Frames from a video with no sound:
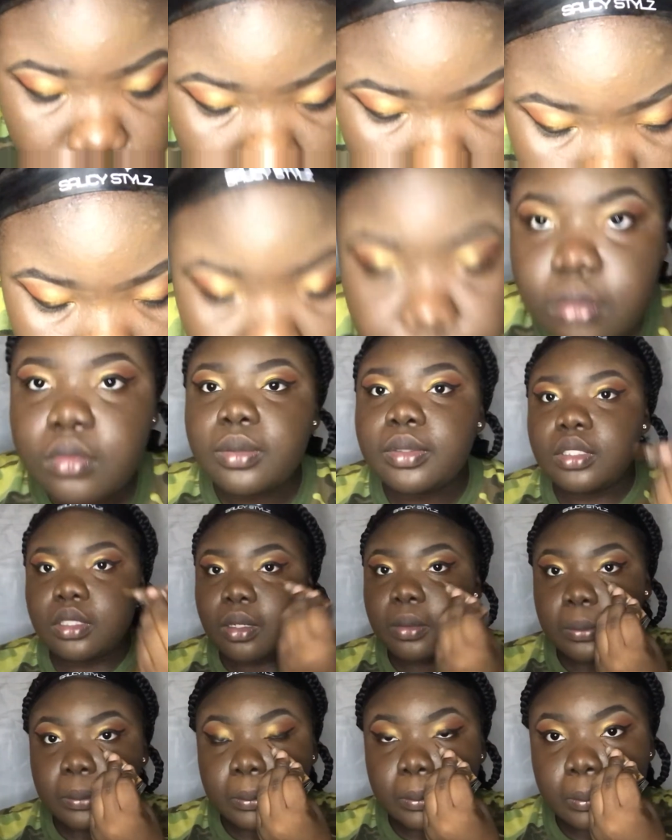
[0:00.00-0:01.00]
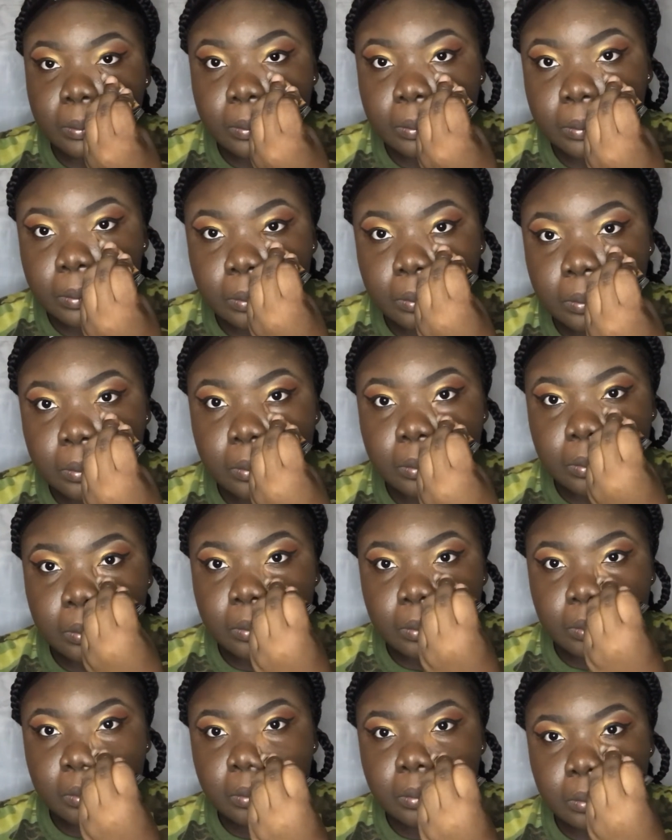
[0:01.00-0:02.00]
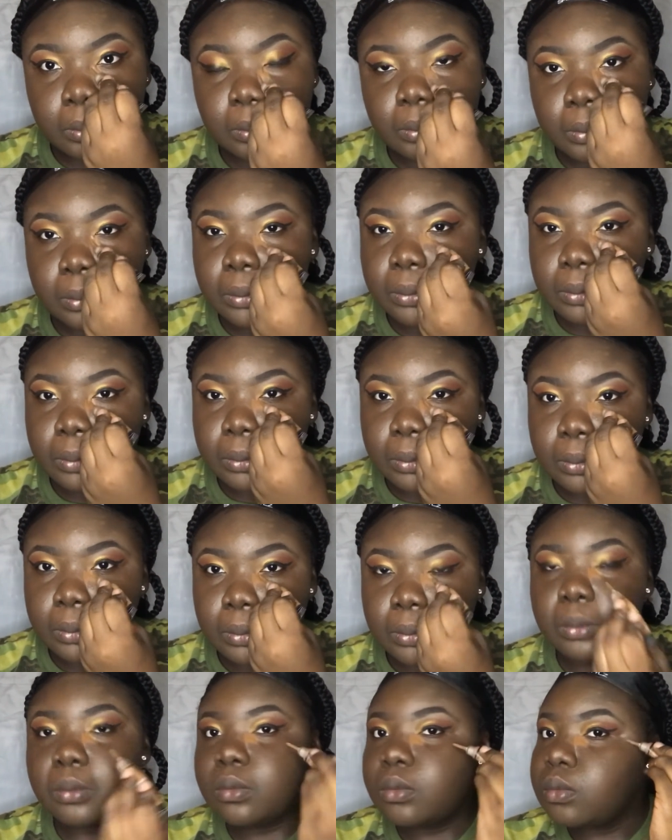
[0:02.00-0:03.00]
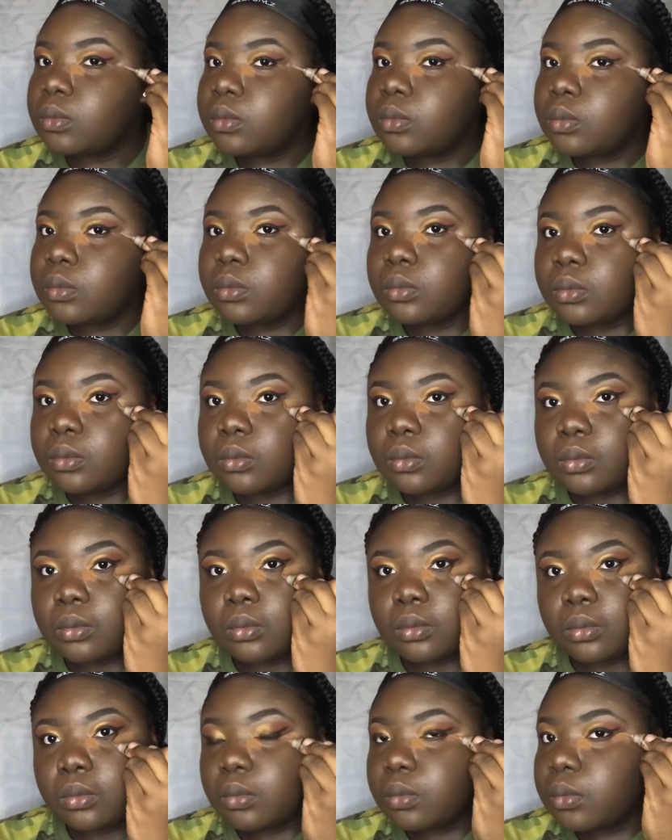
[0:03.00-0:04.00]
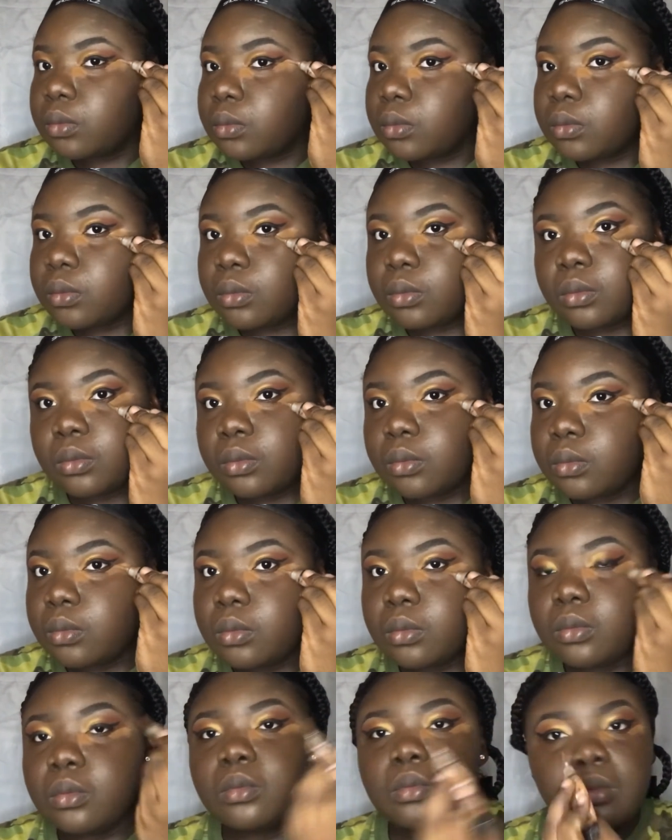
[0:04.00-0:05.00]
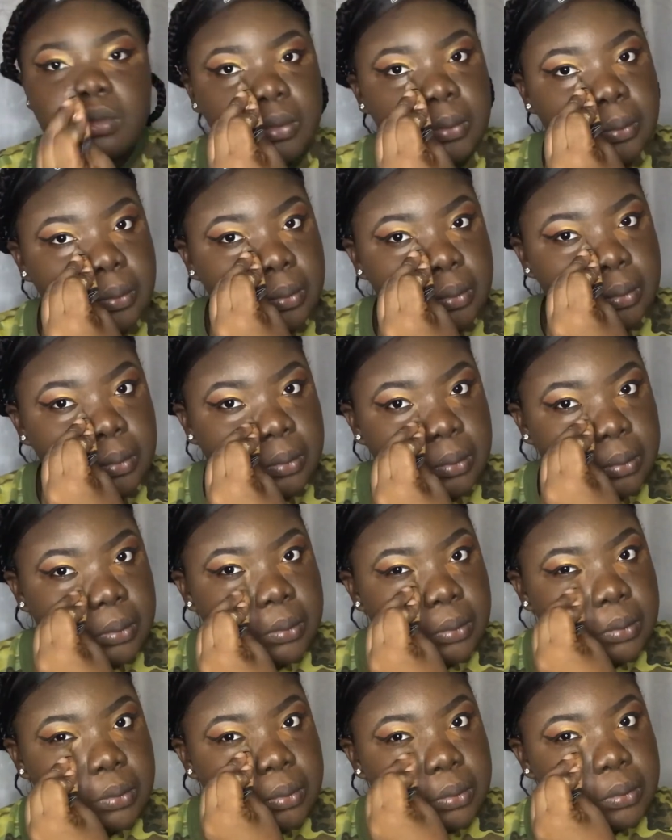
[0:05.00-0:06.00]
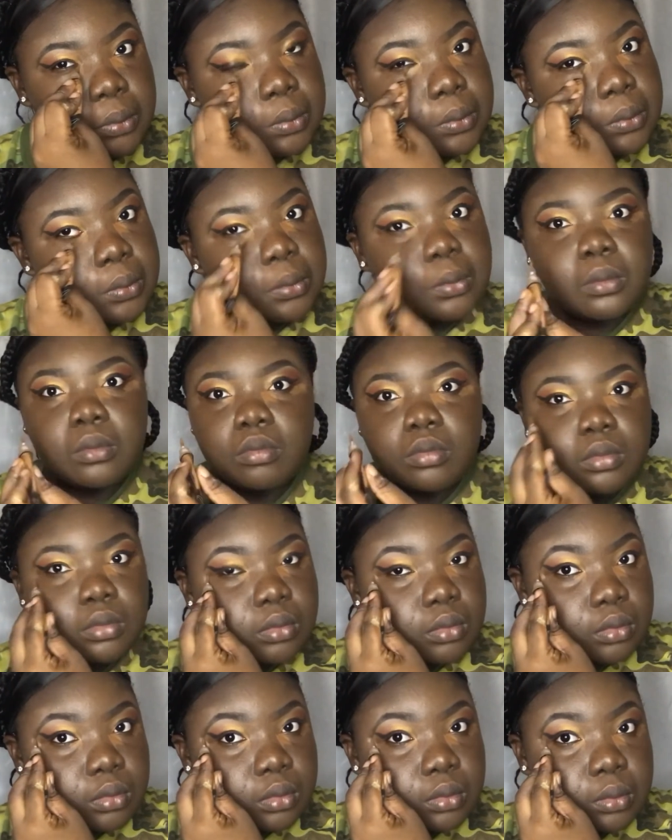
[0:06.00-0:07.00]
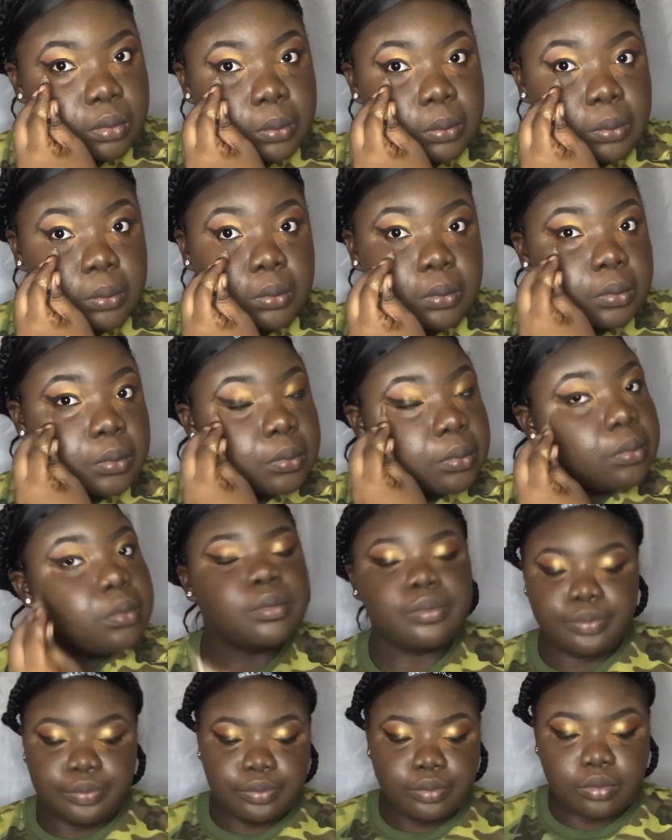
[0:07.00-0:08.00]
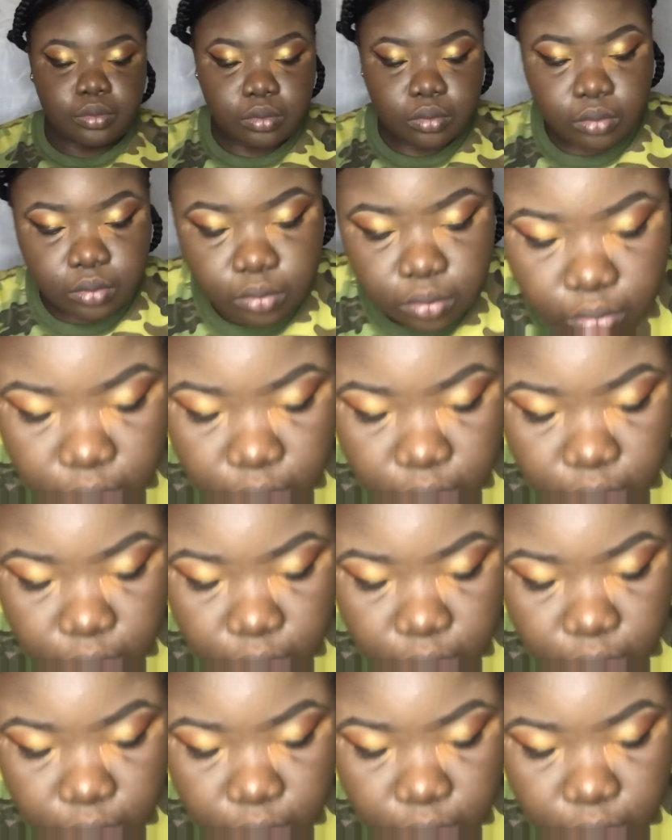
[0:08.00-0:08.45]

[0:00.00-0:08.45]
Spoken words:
Now I'm gonna go in with some concealer. It's called Beautiful Bronze. I'm gonna put that under my eye, well, in the creases of